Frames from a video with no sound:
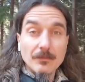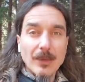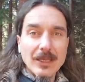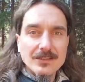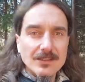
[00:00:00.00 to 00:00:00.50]

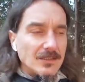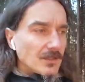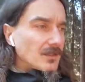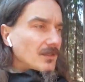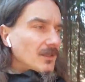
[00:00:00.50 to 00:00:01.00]

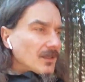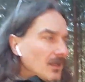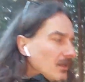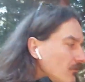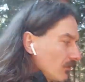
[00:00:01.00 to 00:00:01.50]
basis
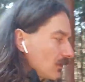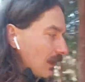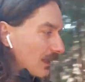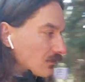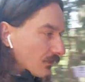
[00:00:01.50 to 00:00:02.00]
for a
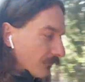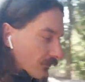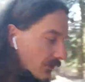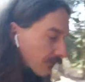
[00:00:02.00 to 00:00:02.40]
class of free